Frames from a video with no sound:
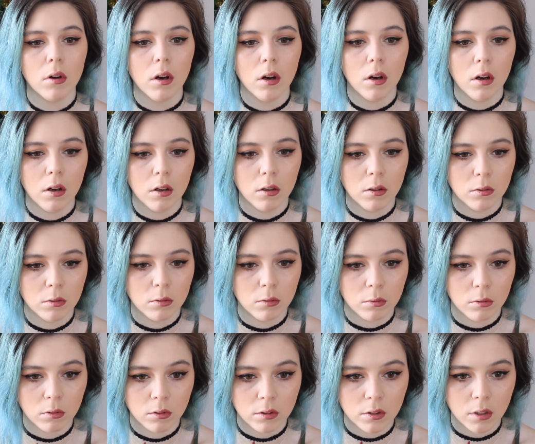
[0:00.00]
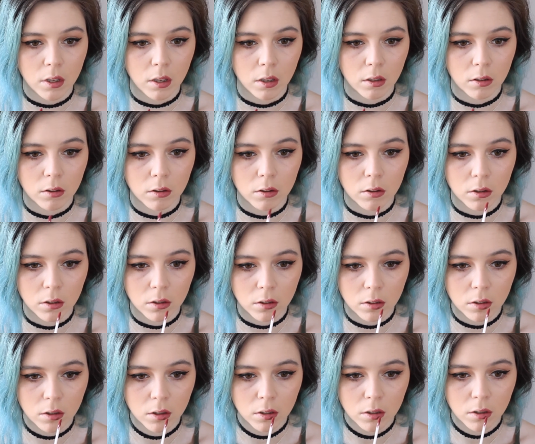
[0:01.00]
Oh dear
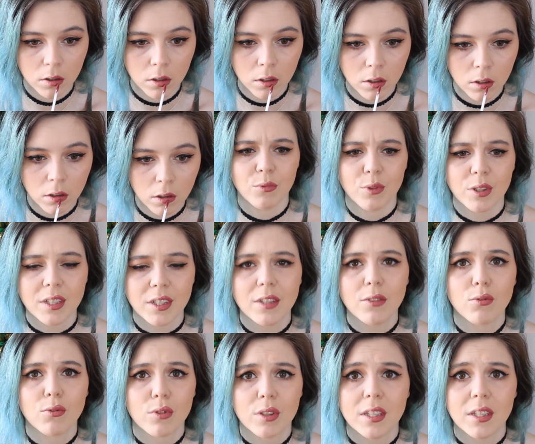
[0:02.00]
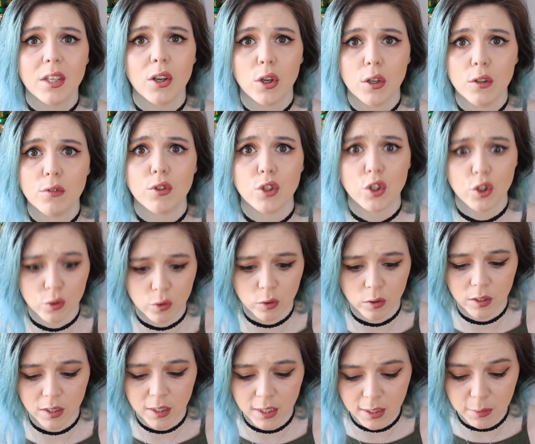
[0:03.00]
God. Really, really
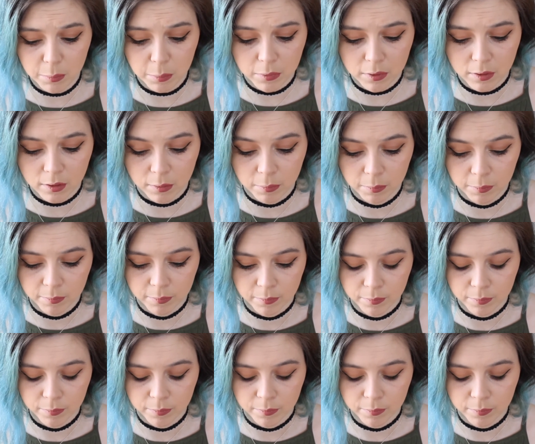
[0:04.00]
overdrawn lips.